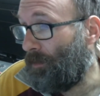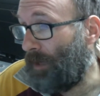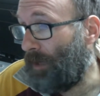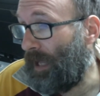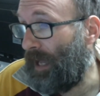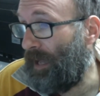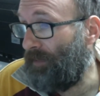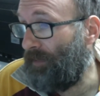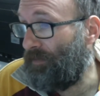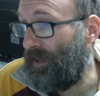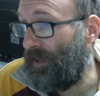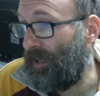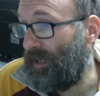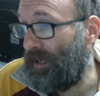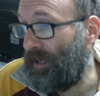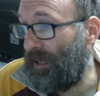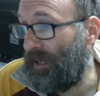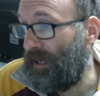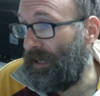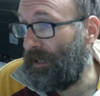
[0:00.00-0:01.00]
We had
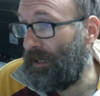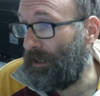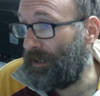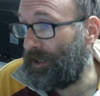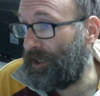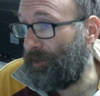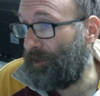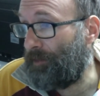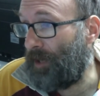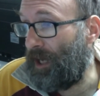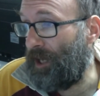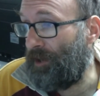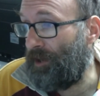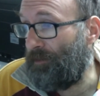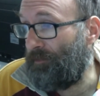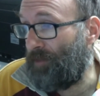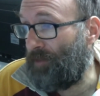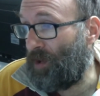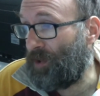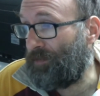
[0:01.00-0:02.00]
the Q&A and
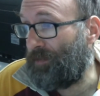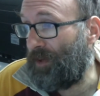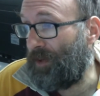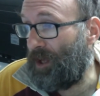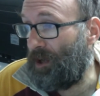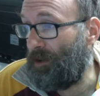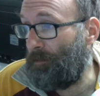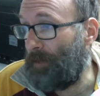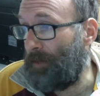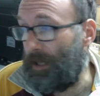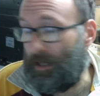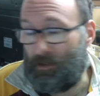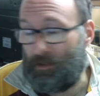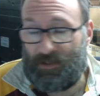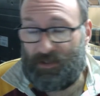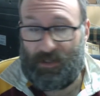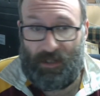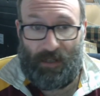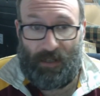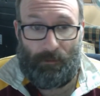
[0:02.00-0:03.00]
advice video
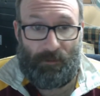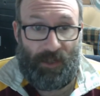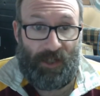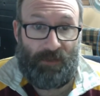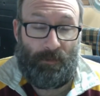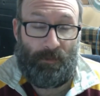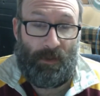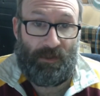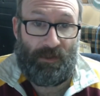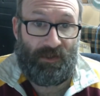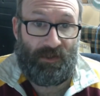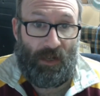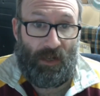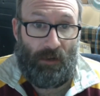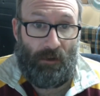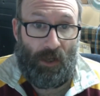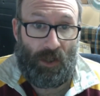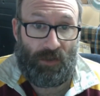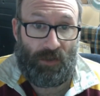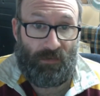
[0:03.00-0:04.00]
about setting up test bench
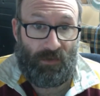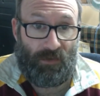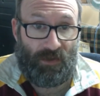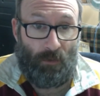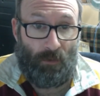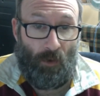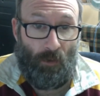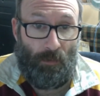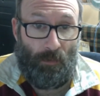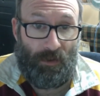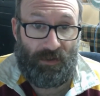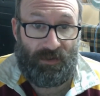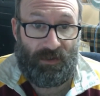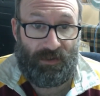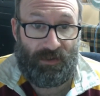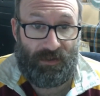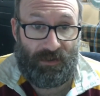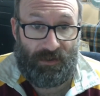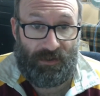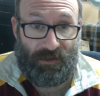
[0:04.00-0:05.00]
scenarios for small
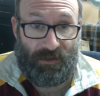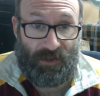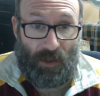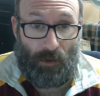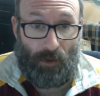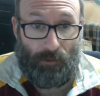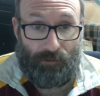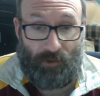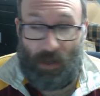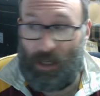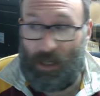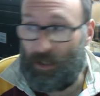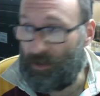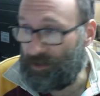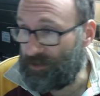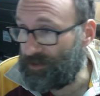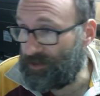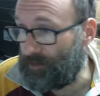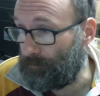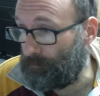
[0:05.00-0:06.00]
businesses and sole
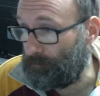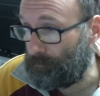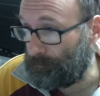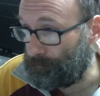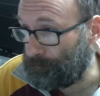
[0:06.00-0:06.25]
traders.